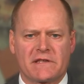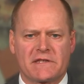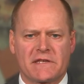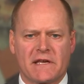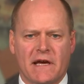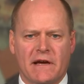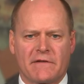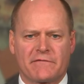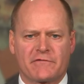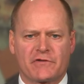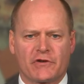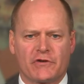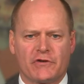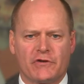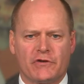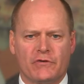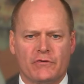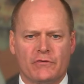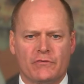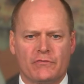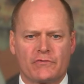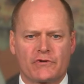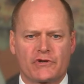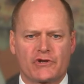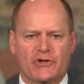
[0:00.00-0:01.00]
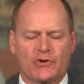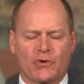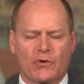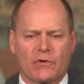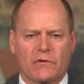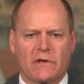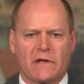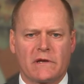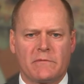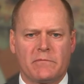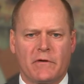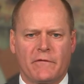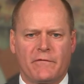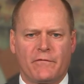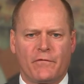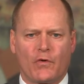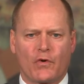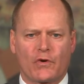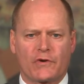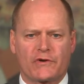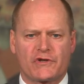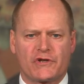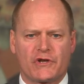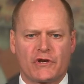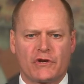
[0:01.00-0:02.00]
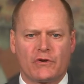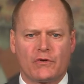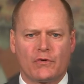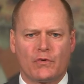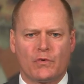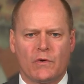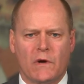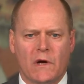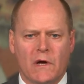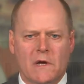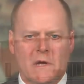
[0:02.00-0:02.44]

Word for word: this afternoon shortly before 2.